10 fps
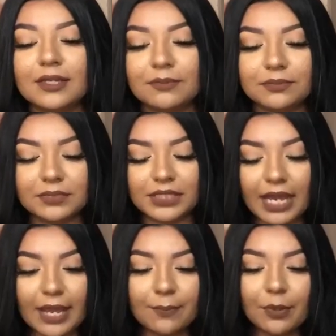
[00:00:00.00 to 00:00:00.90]
same
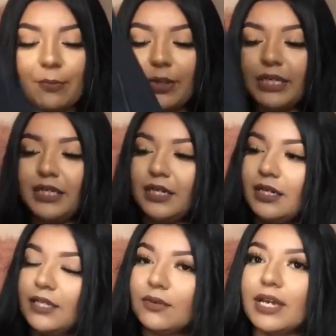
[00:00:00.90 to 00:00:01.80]
type. But
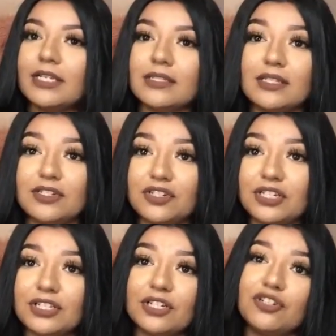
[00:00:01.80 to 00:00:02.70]
literally, you guys, these
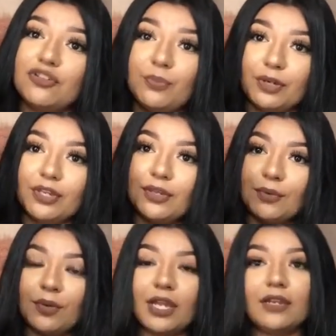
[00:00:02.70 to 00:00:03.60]
jeans are super
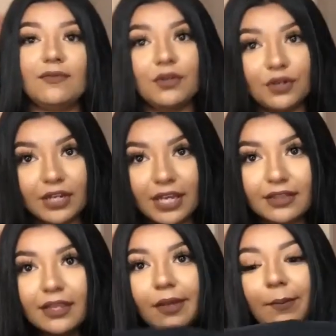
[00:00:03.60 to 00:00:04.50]
cute, and if you could
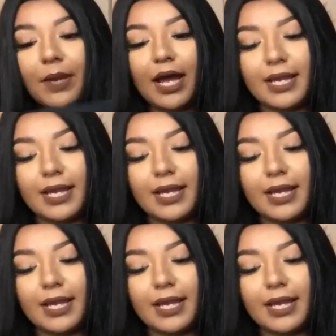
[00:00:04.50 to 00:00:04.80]
get them,